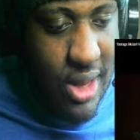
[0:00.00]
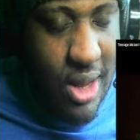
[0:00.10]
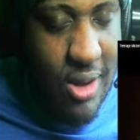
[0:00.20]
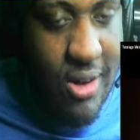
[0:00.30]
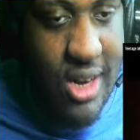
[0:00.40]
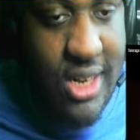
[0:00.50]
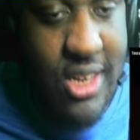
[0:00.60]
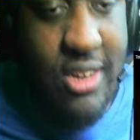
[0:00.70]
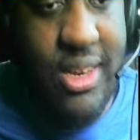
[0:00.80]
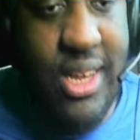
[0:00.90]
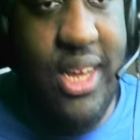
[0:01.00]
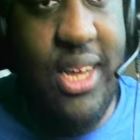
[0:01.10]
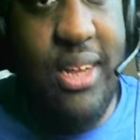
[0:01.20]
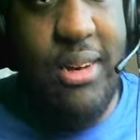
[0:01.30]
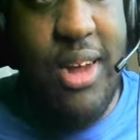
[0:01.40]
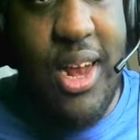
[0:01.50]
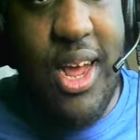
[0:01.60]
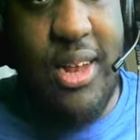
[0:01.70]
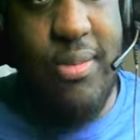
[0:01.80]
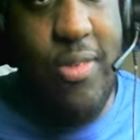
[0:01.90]
all the 2D, not
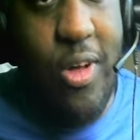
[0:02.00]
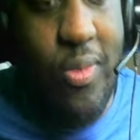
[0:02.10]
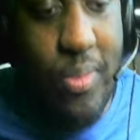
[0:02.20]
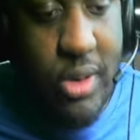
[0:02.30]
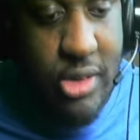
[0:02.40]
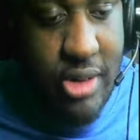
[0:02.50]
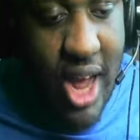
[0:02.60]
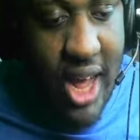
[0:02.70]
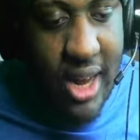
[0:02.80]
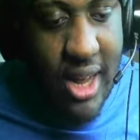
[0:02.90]
not well, drag,